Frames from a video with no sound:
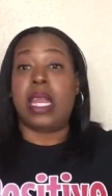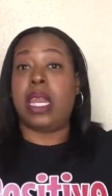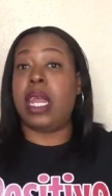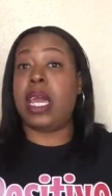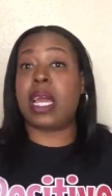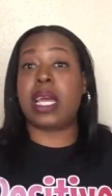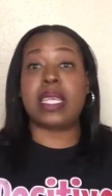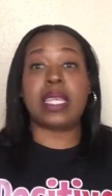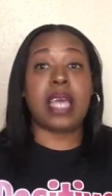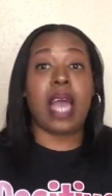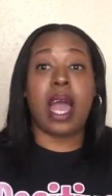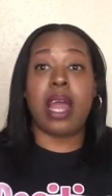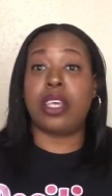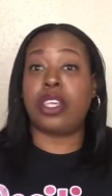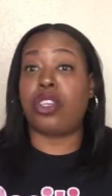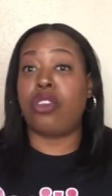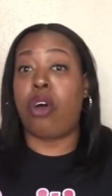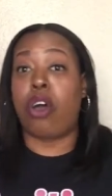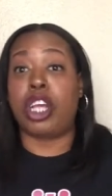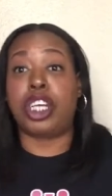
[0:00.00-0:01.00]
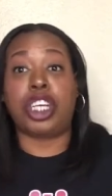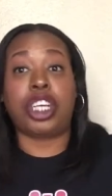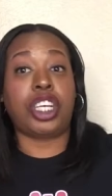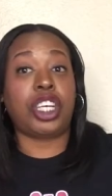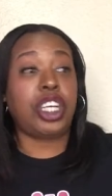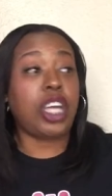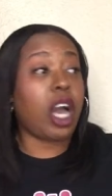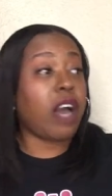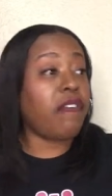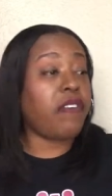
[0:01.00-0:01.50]
Niggas kind of started
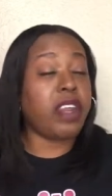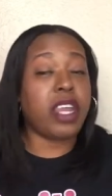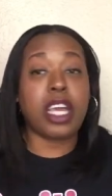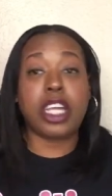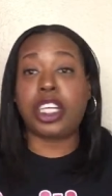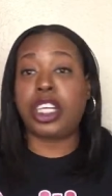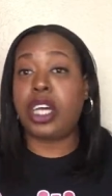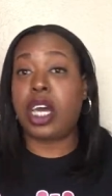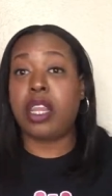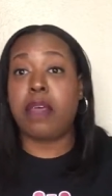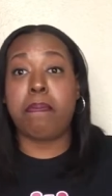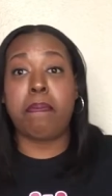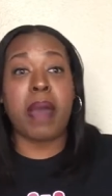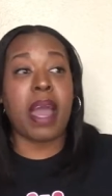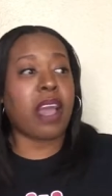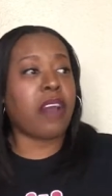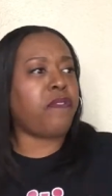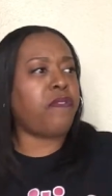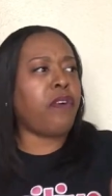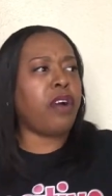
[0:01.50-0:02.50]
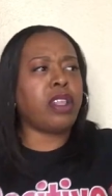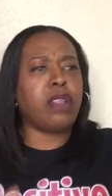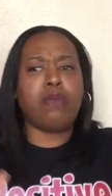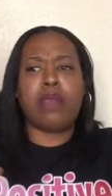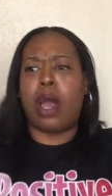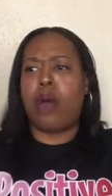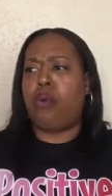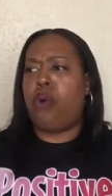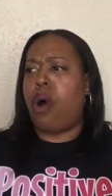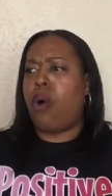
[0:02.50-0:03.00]
shoving each other back and forth. They was
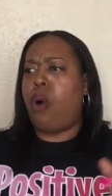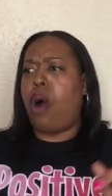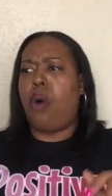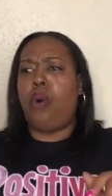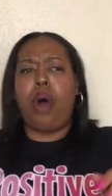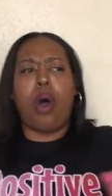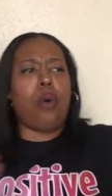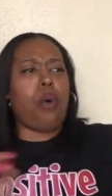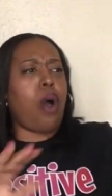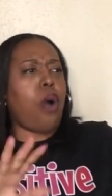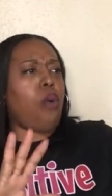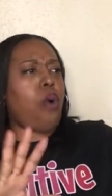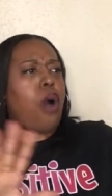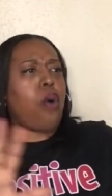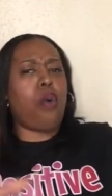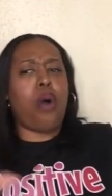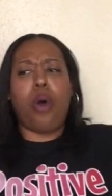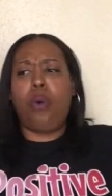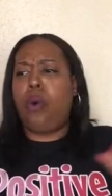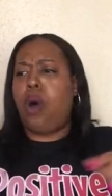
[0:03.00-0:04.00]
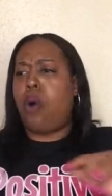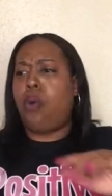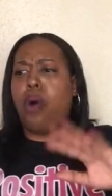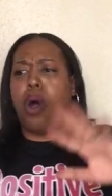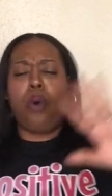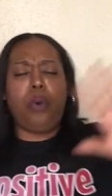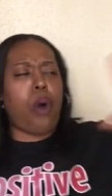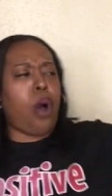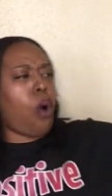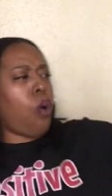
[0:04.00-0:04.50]
like, whoa, whoa, whoa, whoa, whoa, whoa, whoa,
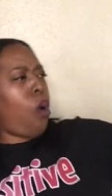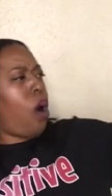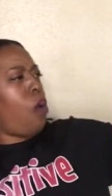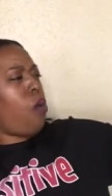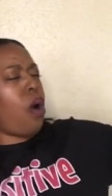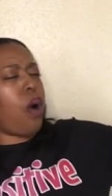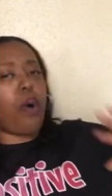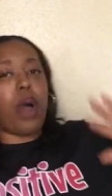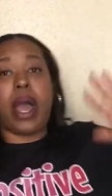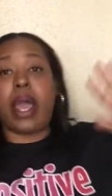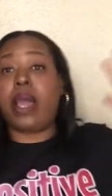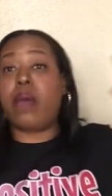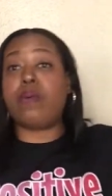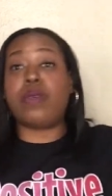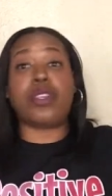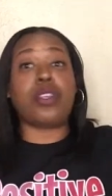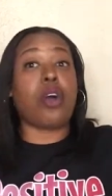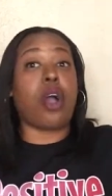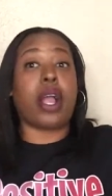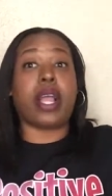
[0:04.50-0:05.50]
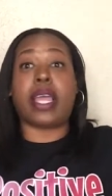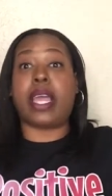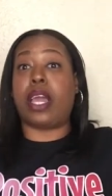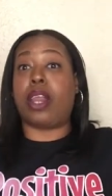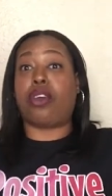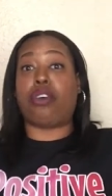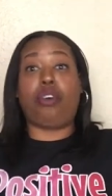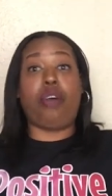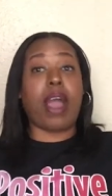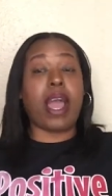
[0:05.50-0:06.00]
whoa, whoa, whoa, whoa. It was starting
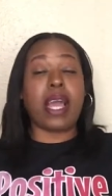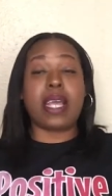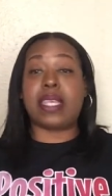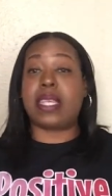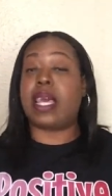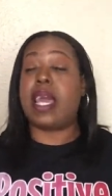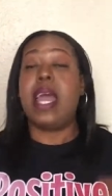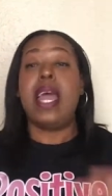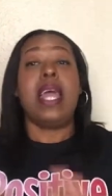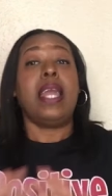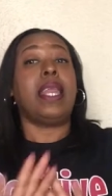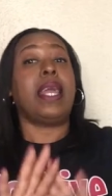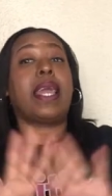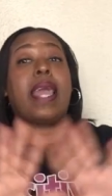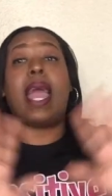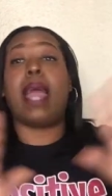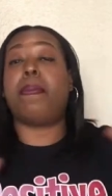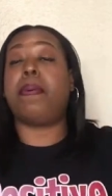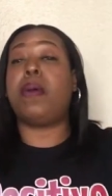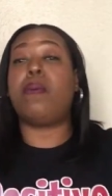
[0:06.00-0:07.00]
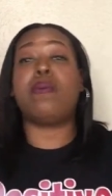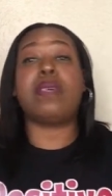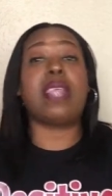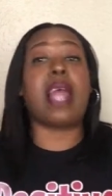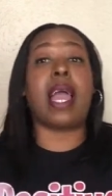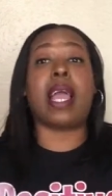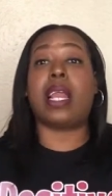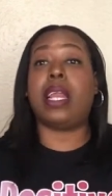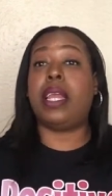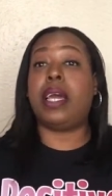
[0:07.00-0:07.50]
getting crazy. Then KP was
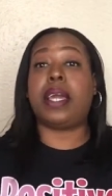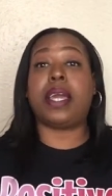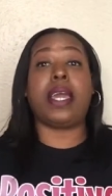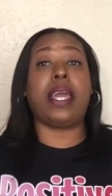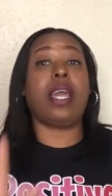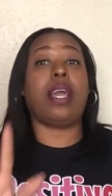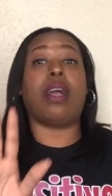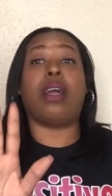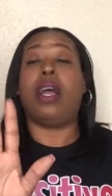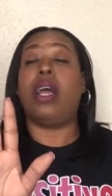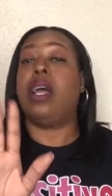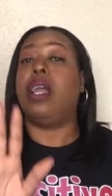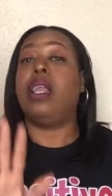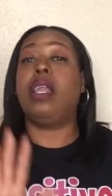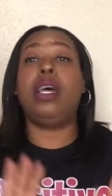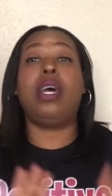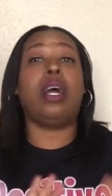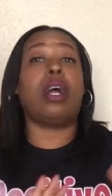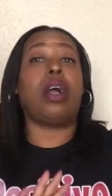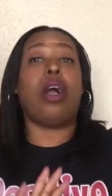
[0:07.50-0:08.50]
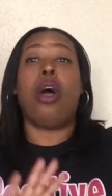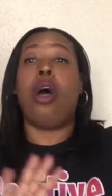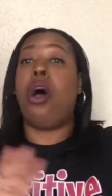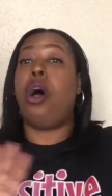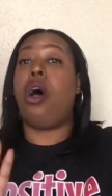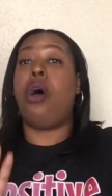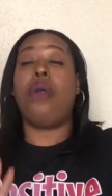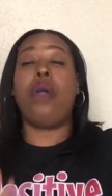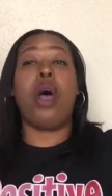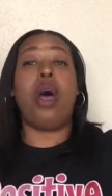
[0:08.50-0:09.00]
like, look here, look,
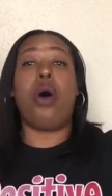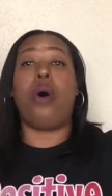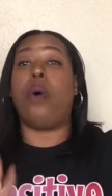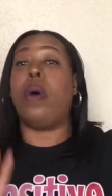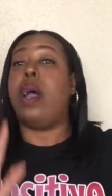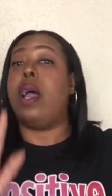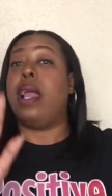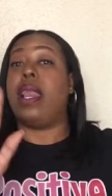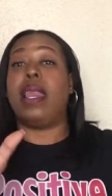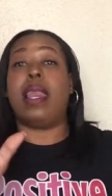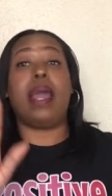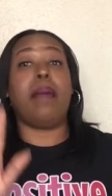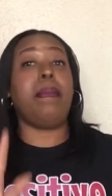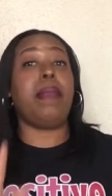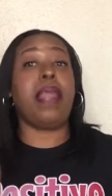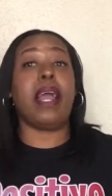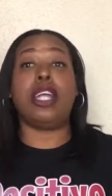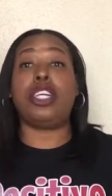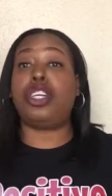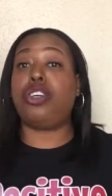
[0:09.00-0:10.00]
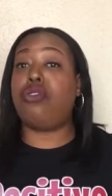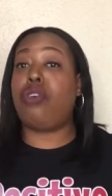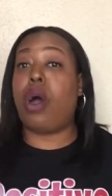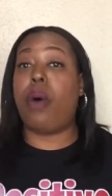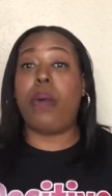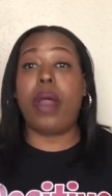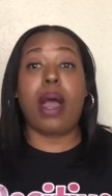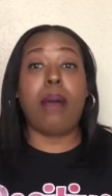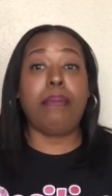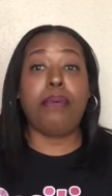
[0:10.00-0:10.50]
hold on. Let me let you know
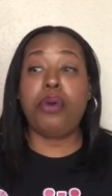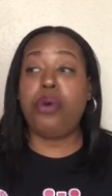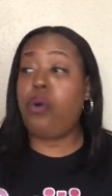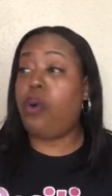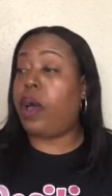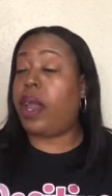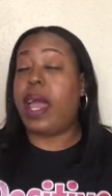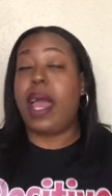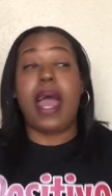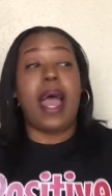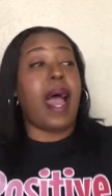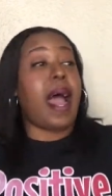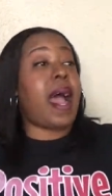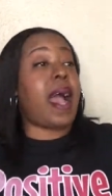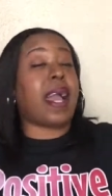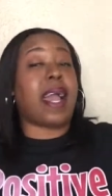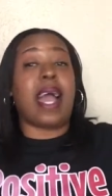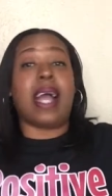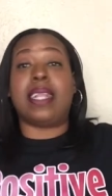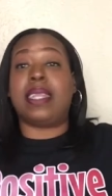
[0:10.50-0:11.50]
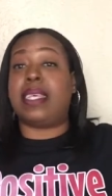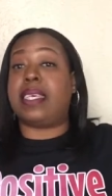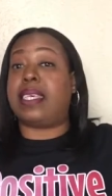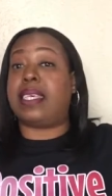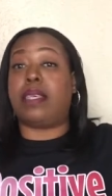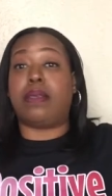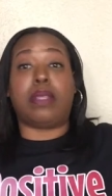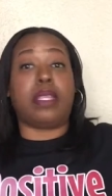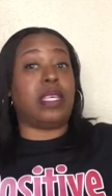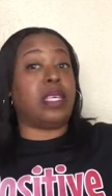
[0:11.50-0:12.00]
what I'm doing. I got
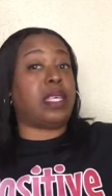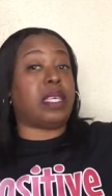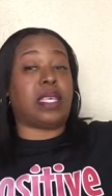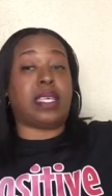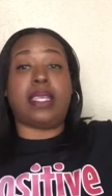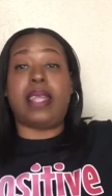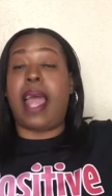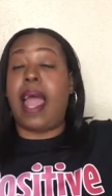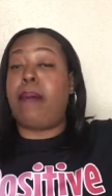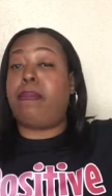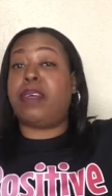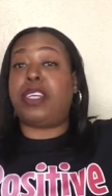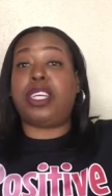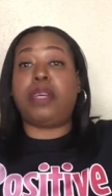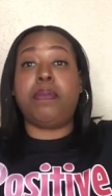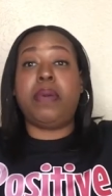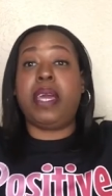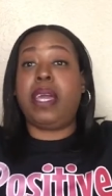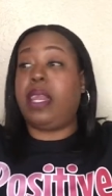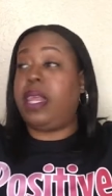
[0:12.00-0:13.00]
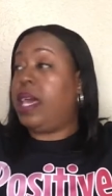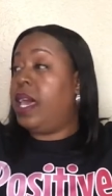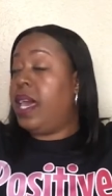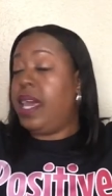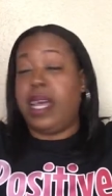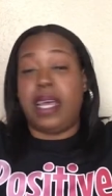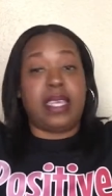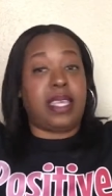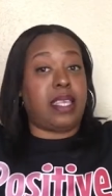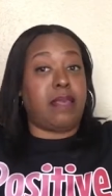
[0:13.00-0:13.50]
this, this establishment.
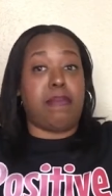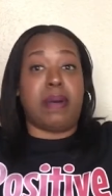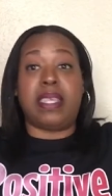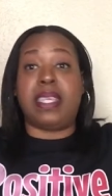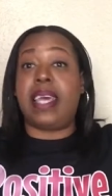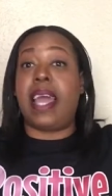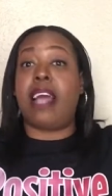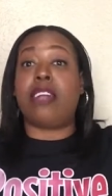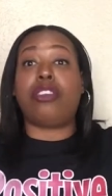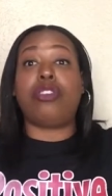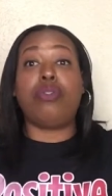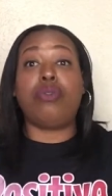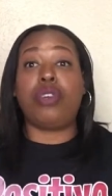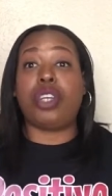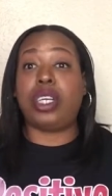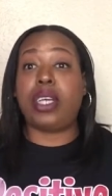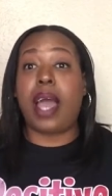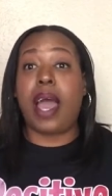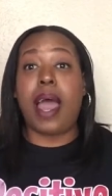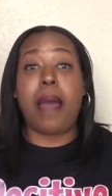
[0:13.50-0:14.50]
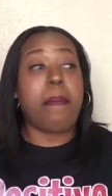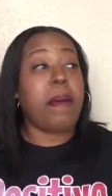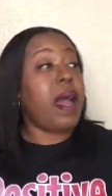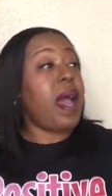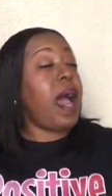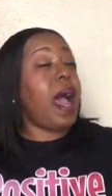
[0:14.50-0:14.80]
This is my tattoo shop.